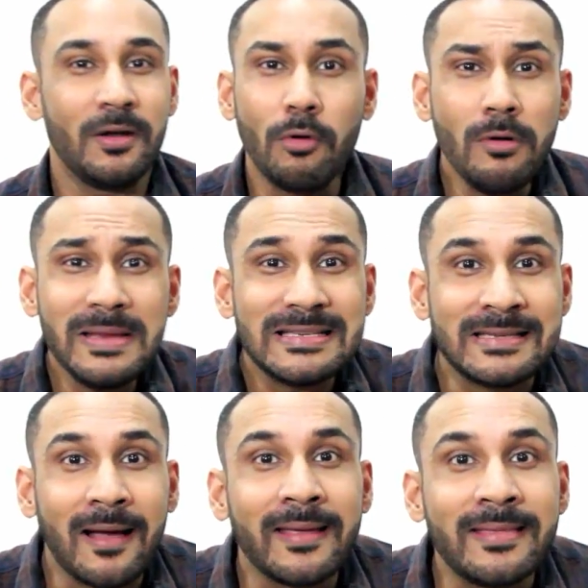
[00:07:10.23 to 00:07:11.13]
Don't be
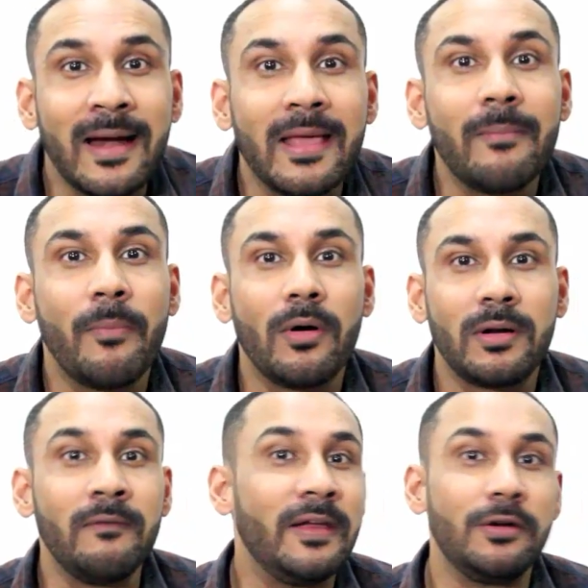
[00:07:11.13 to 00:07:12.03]
stuck in that
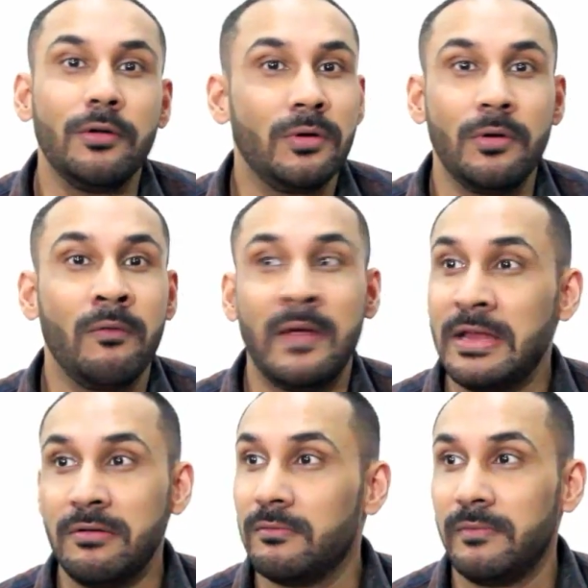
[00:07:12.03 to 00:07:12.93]
airport where you don't know
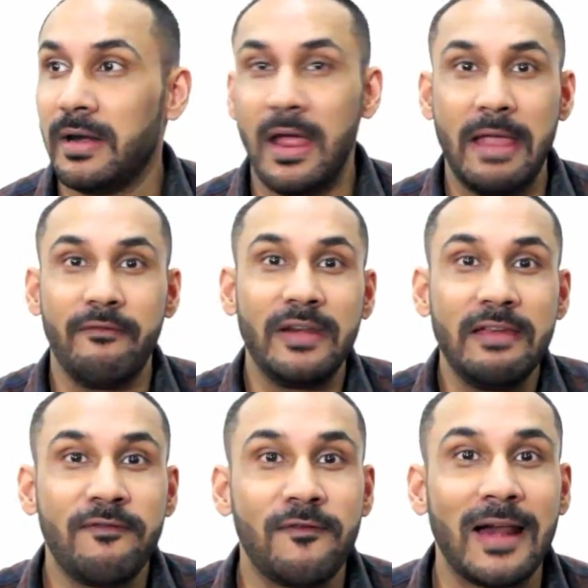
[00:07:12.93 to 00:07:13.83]
where
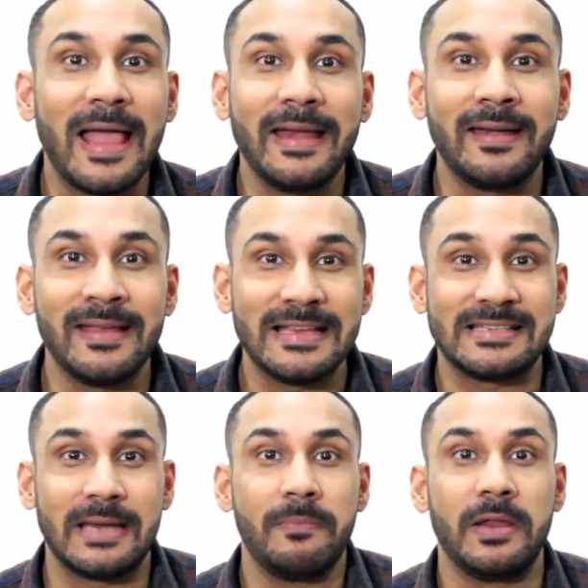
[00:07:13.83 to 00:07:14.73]
every flight
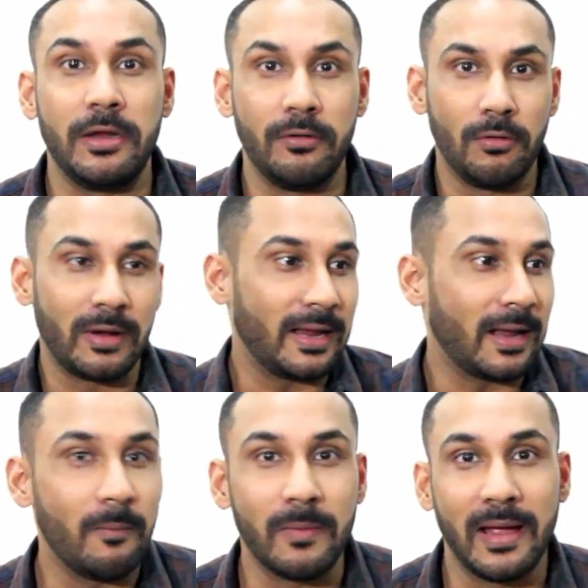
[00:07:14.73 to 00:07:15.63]
is tempting you to, okay,
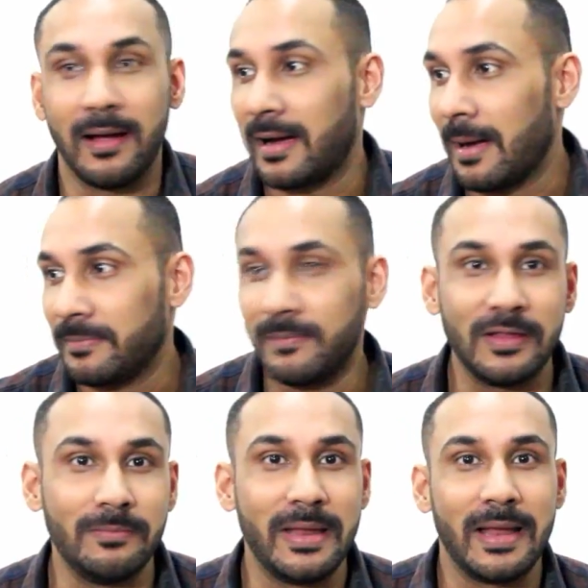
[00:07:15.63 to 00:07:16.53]
come here, come
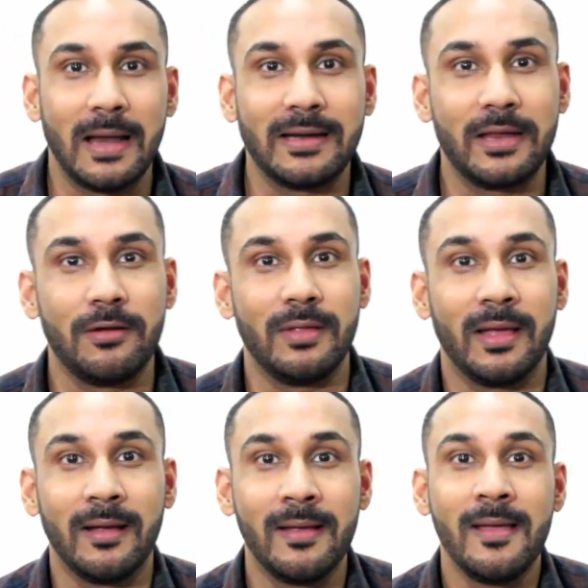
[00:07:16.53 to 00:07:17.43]
with me, I'll take you
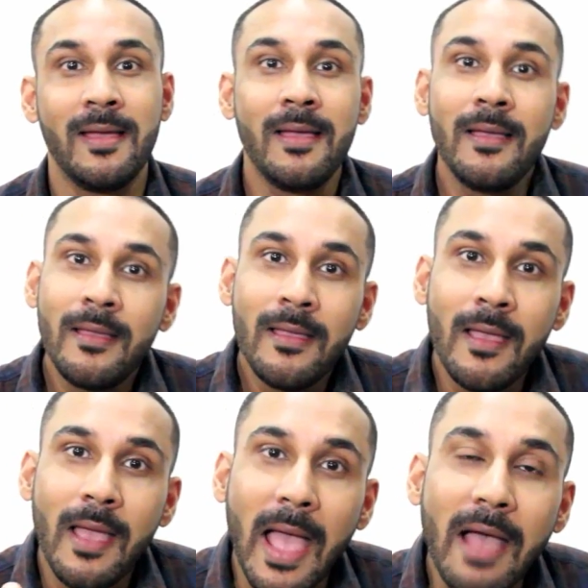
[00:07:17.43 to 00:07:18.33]
there.
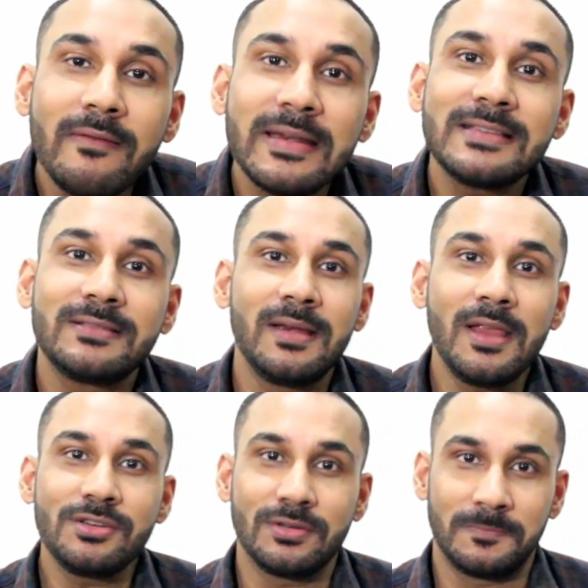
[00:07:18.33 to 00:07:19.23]
Have a
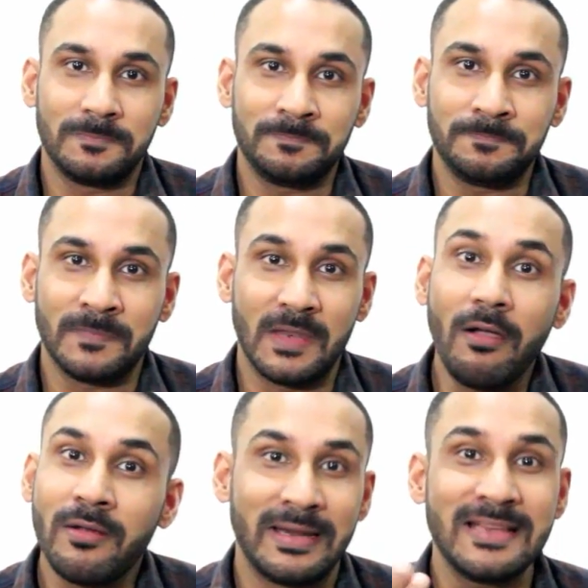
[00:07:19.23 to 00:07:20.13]
destination.
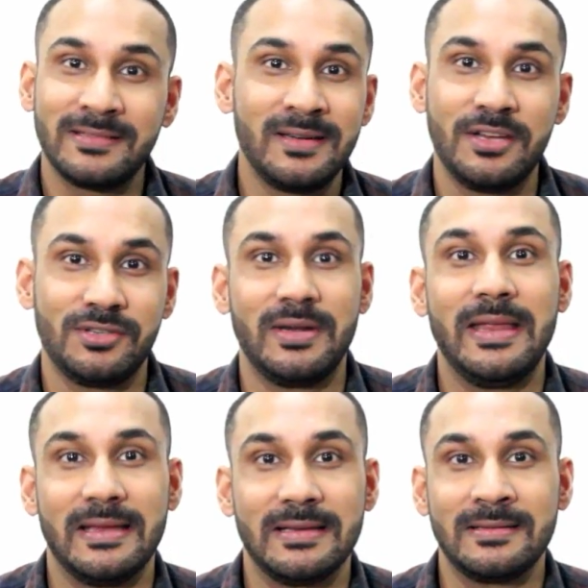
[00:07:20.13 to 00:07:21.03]
Now your destination
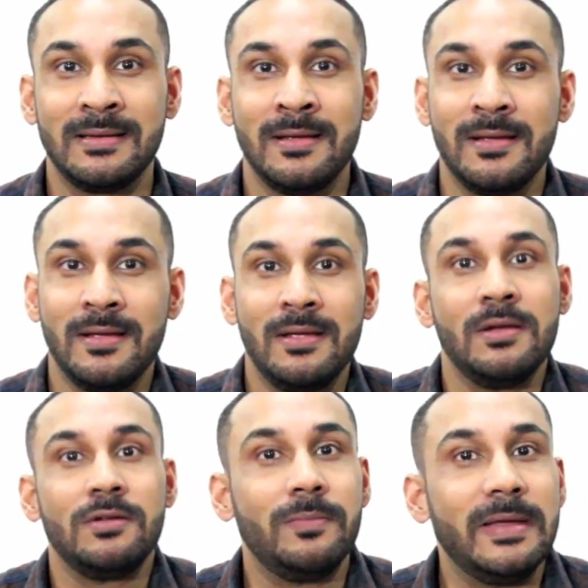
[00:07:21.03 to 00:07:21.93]
is
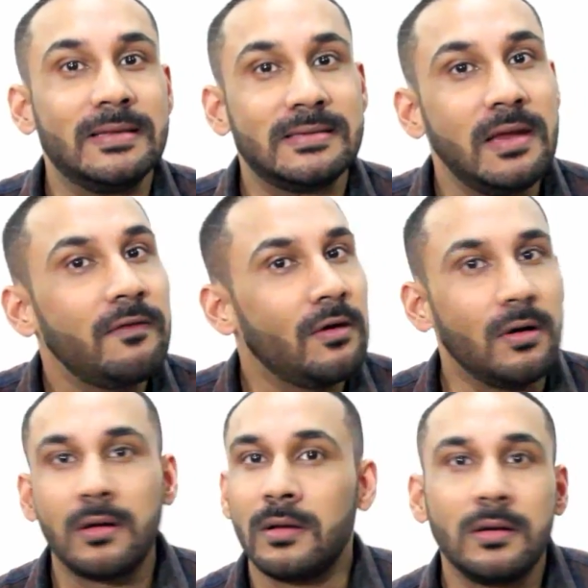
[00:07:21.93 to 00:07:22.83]
to be the Steve
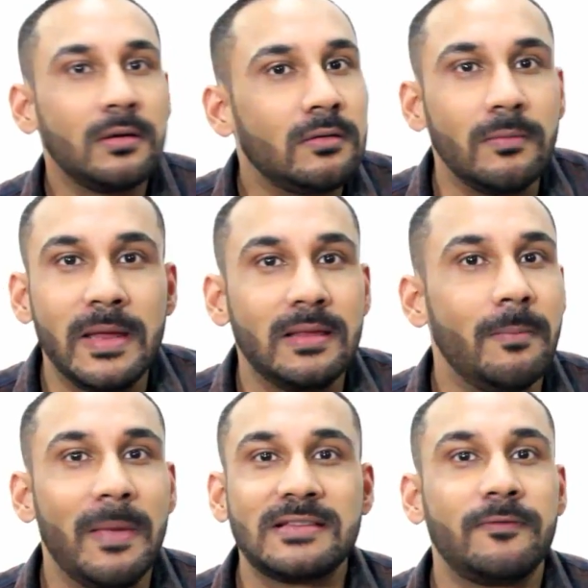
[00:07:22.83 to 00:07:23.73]
Cook, to be
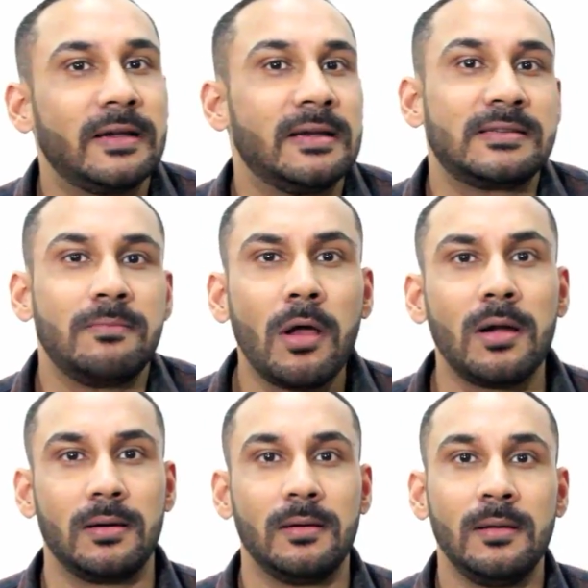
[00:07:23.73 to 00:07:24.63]
the best fitness model.